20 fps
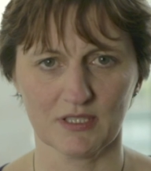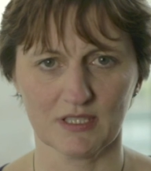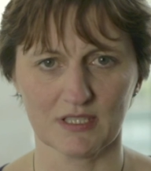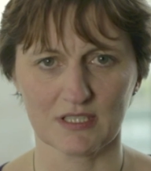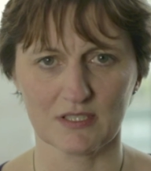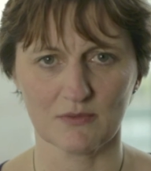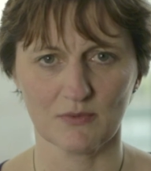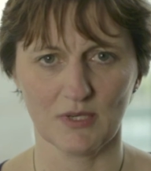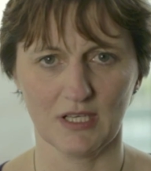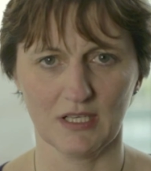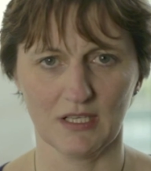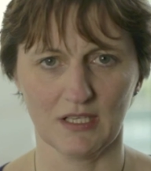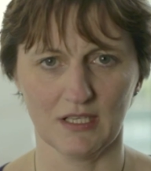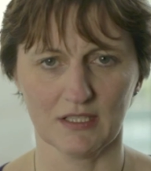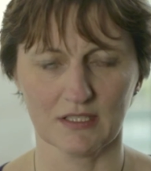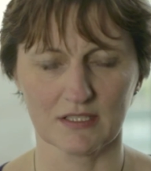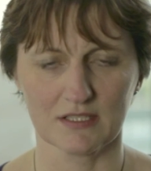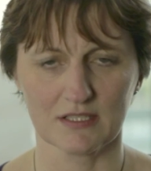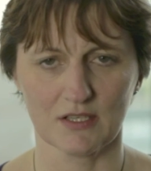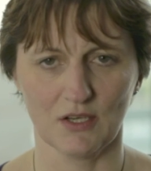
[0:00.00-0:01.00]
as well
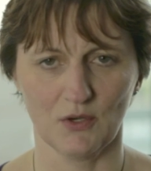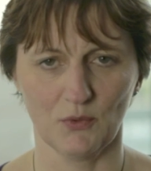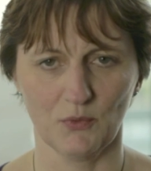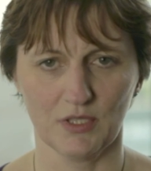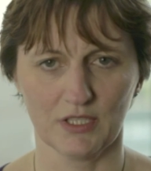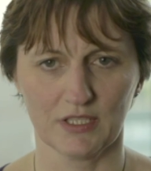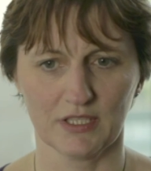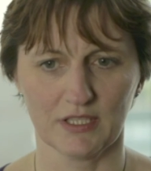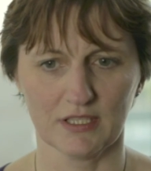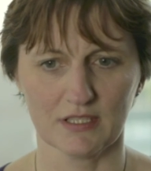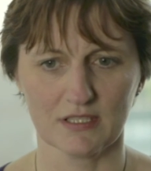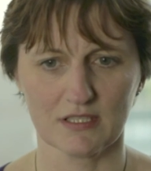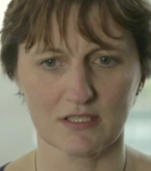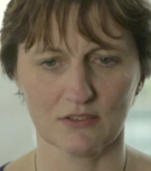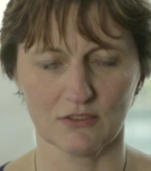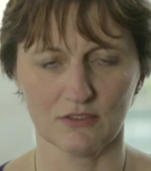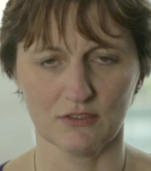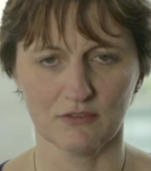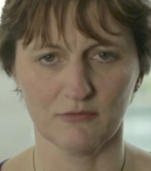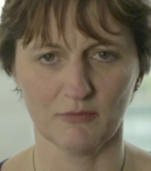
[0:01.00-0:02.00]
as awareness
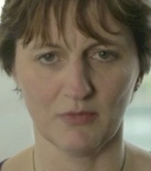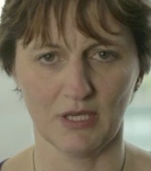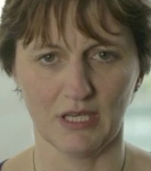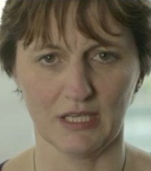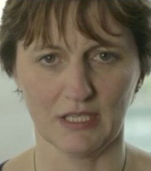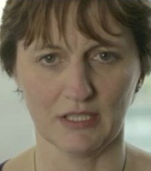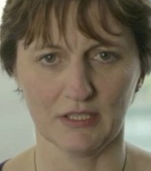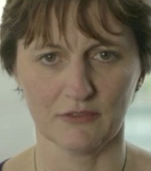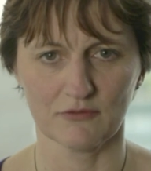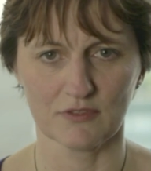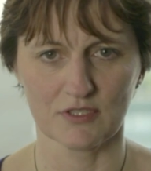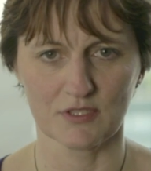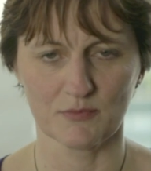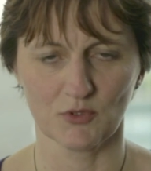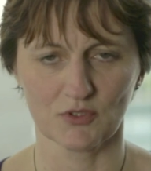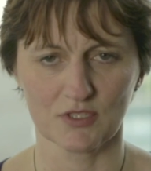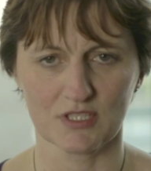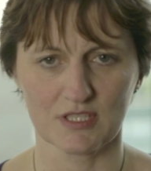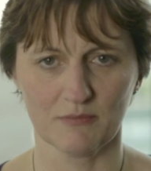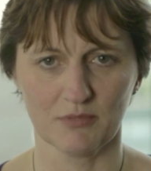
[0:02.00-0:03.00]
of my
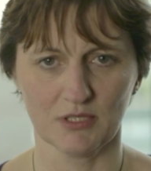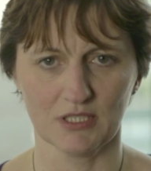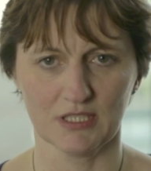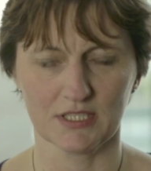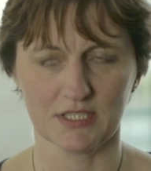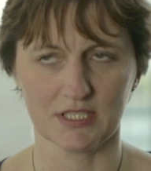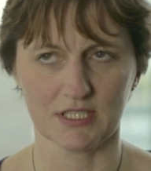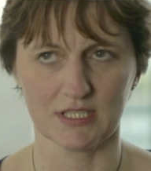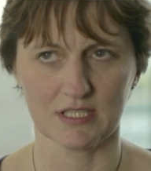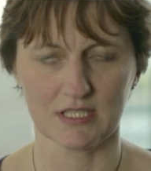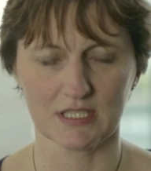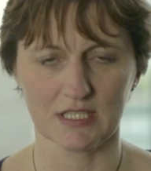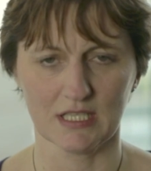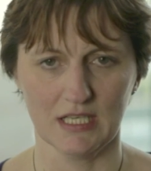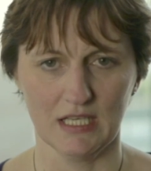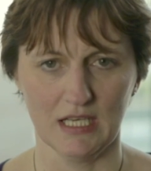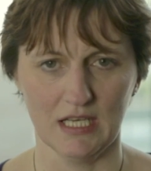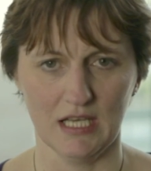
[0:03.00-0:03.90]
responsibilities